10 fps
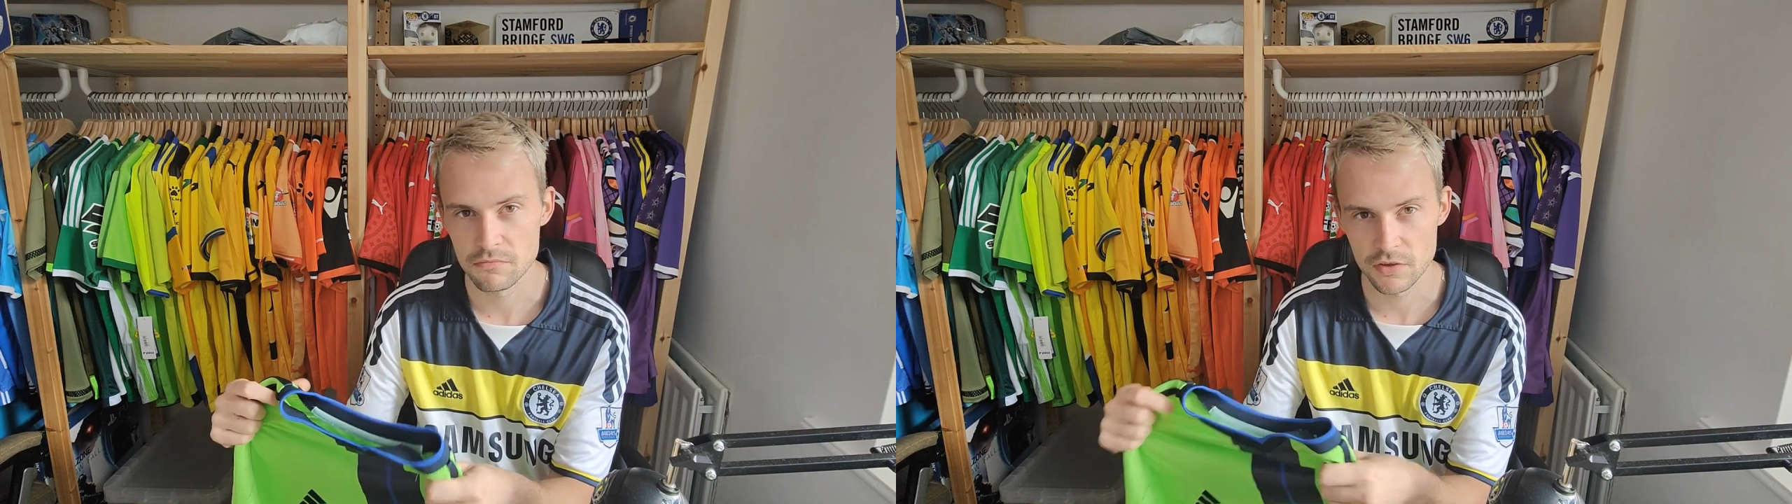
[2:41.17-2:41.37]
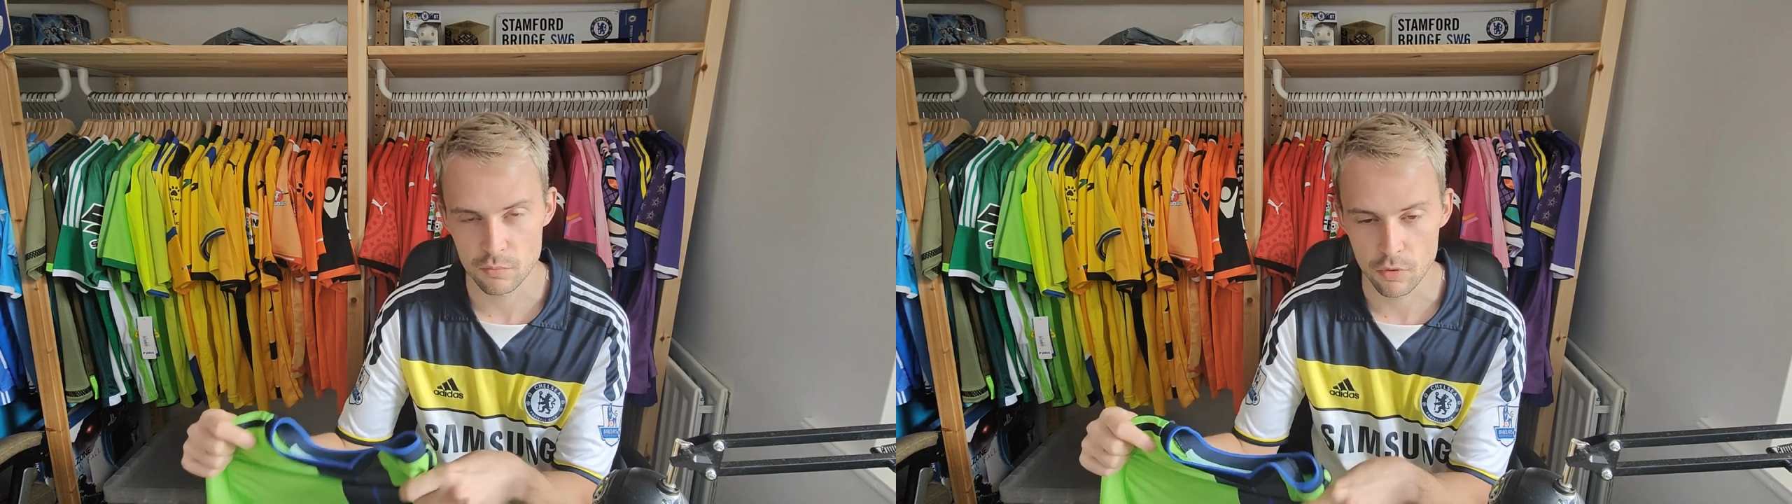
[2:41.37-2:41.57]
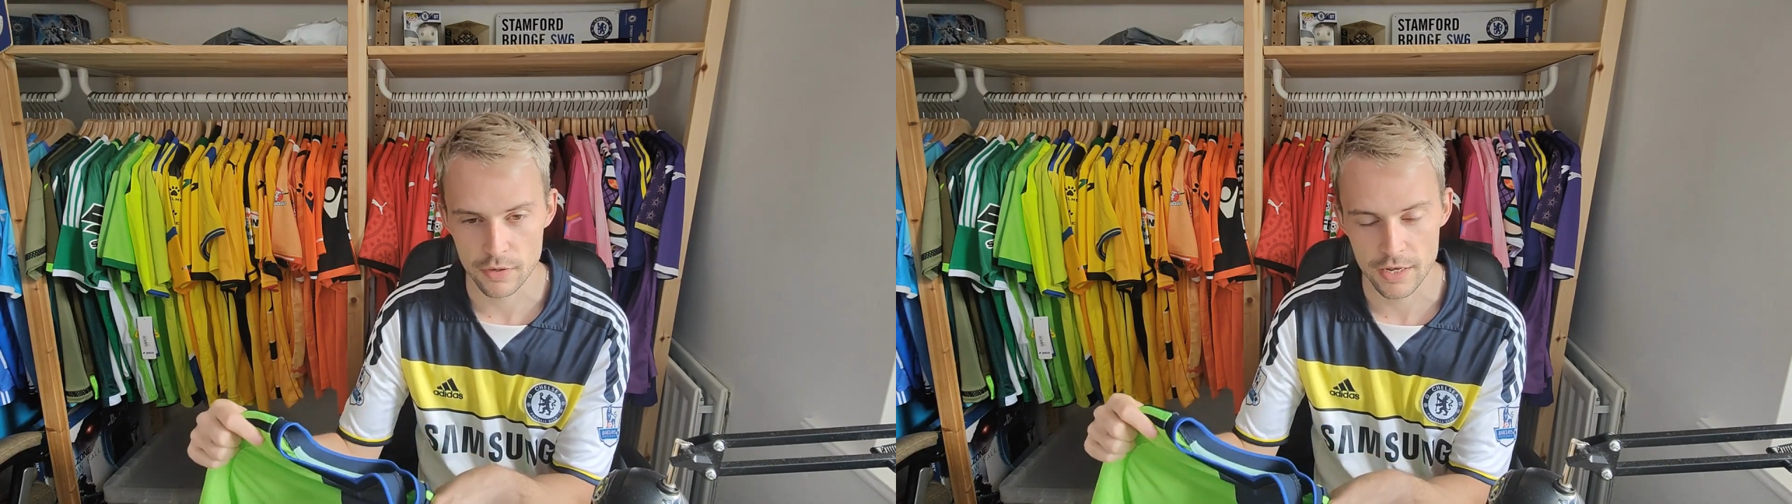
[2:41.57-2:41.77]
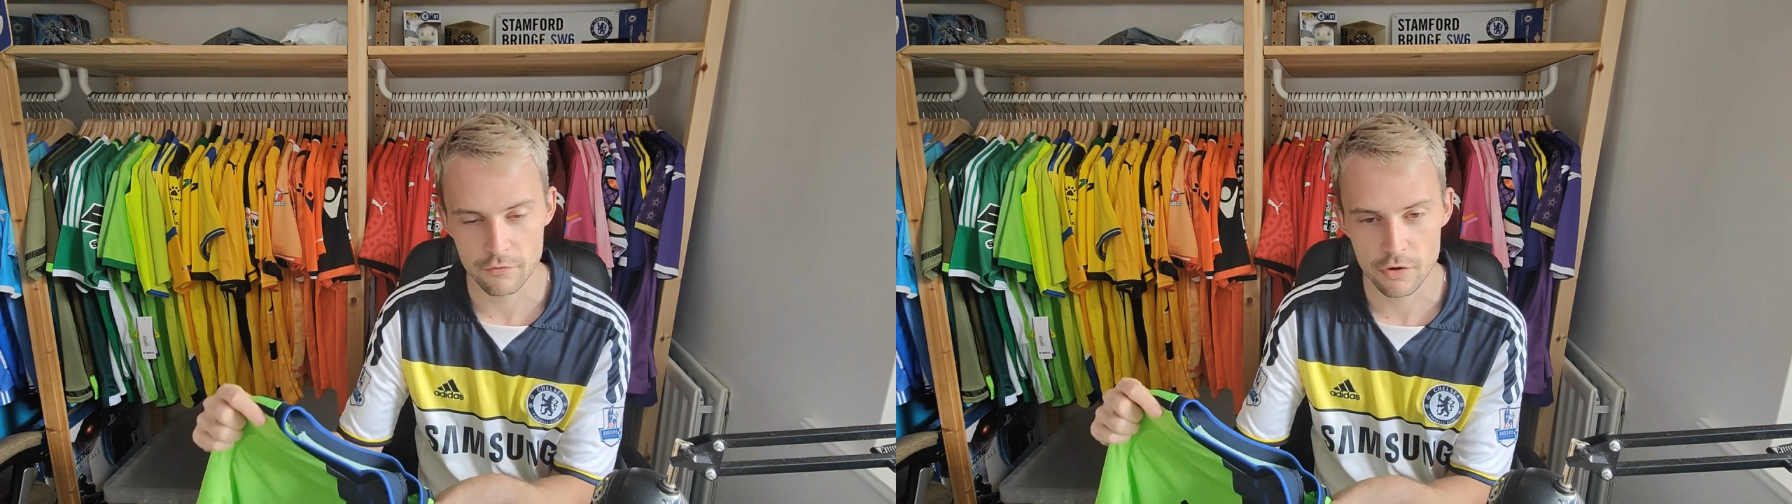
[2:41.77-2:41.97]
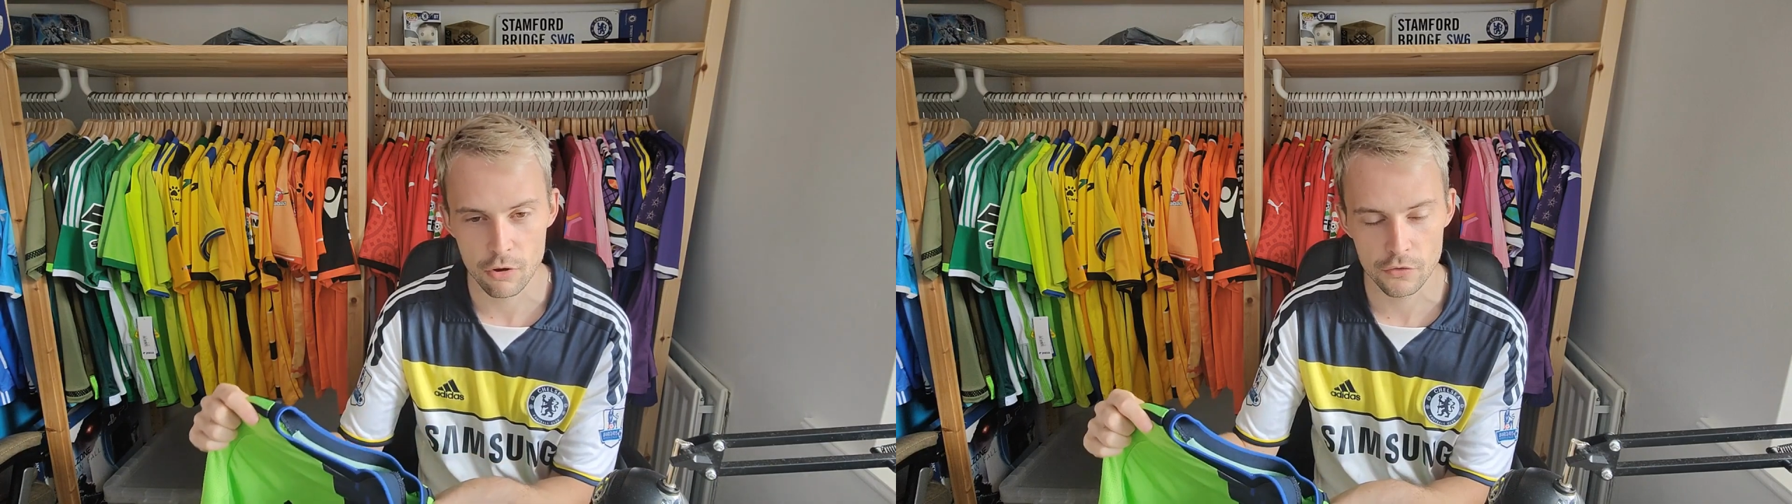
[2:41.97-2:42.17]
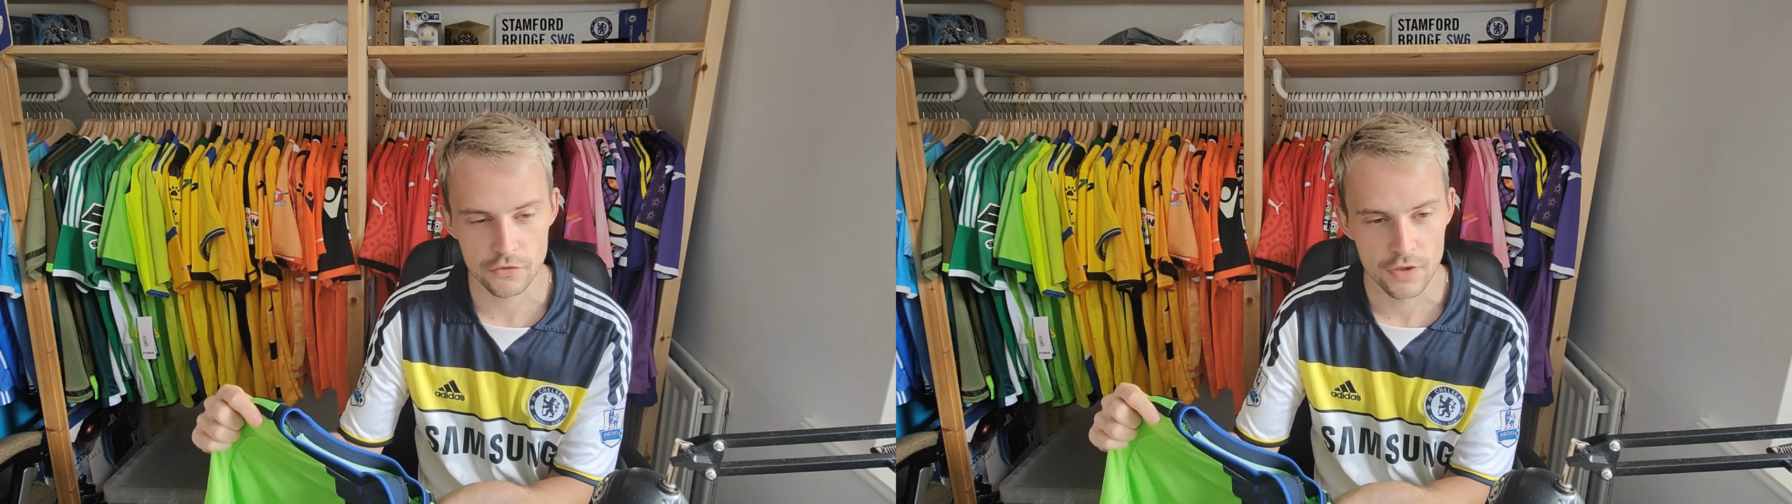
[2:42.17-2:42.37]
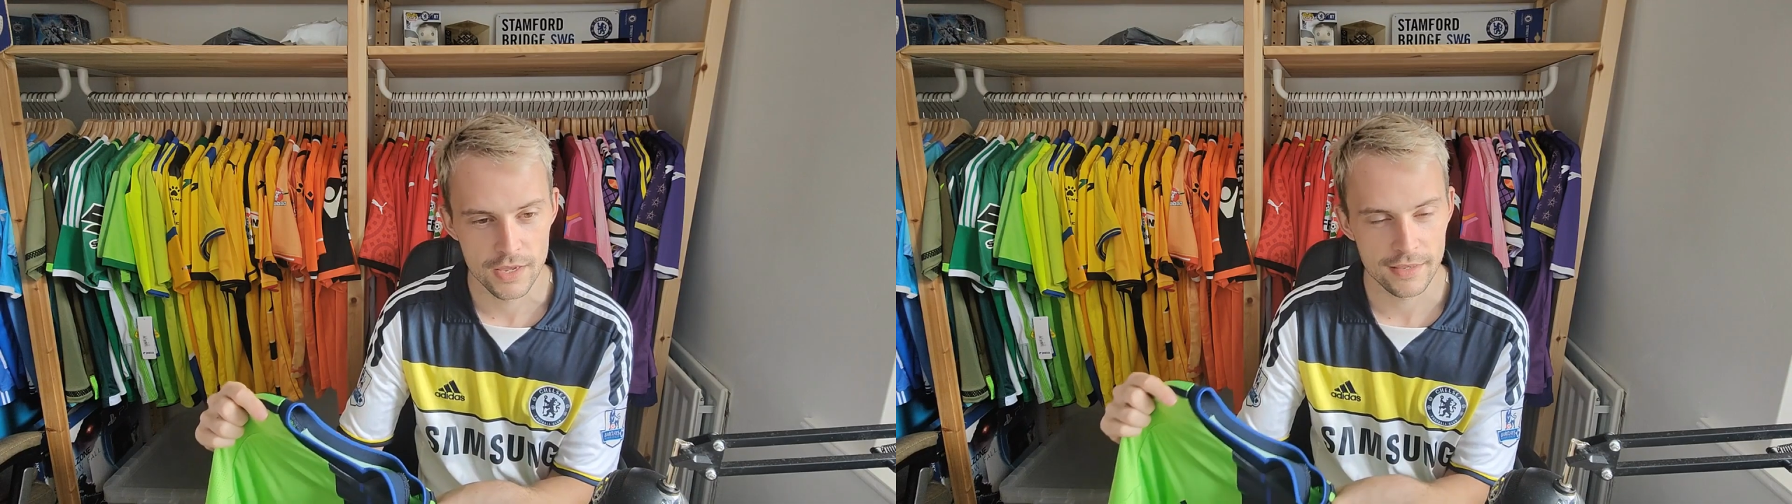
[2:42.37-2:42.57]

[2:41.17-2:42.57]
this one, and of course,